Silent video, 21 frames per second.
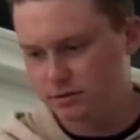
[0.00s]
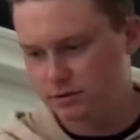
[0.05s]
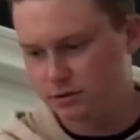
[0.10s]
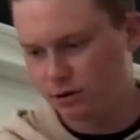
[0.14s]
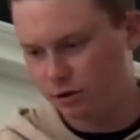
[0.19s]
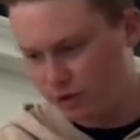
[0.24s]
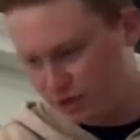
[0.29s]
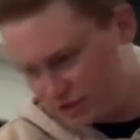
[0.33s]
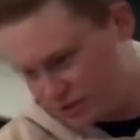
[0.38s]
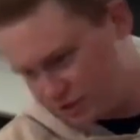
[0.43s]

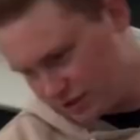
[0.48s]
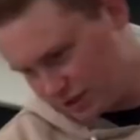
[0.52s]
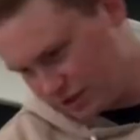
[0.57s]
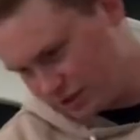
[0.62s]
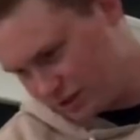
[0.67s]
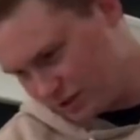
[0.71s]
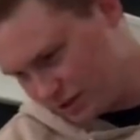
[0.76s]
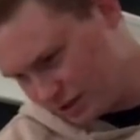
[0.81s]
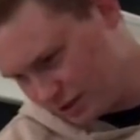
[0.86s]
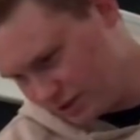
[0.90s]

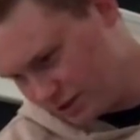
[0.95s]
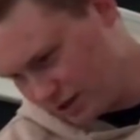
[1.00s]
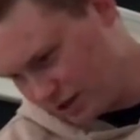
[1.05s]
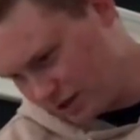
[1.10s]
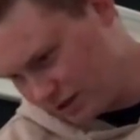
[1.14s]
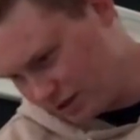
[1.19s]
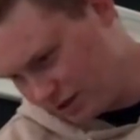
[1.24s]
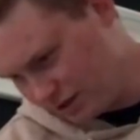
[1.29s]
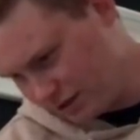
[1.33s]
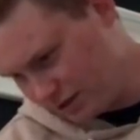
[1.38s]
36 inch,
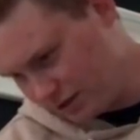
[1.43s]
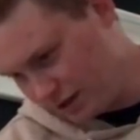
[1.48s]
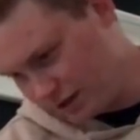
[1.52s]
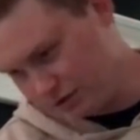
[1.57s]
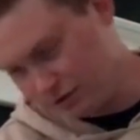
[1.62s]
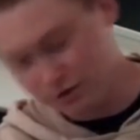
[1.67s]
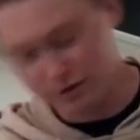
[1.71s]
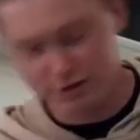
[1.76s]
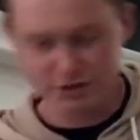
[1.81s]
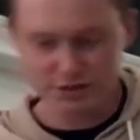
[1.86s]
I think. Yeah,
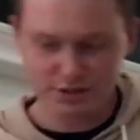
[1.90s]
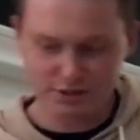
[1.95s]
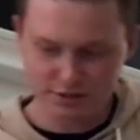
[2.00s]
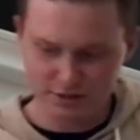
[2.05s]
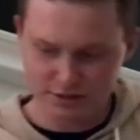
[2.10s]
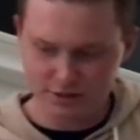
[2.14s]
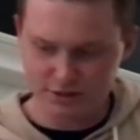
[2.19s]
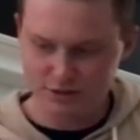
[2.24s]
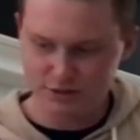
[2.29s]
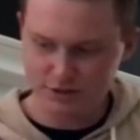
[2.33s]

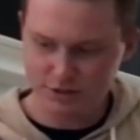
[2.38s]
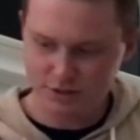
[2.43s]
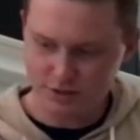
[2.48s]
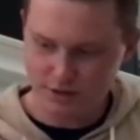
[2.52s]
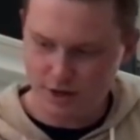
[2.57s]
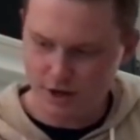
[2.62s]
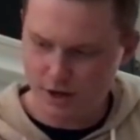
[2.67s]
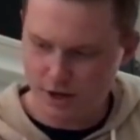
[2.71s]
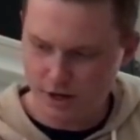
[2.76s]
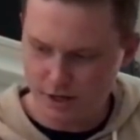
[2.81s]
36 inch
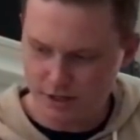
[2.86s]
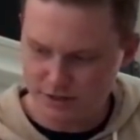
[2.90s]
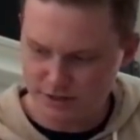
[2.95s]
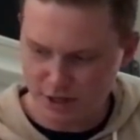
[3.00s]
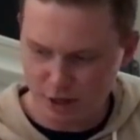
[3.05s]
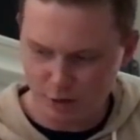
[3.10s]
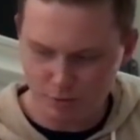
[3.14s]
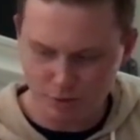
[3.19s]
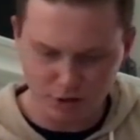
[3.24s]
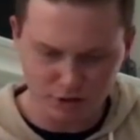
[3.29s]

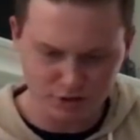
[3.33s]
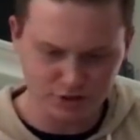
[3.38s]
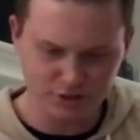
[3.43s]
soundbar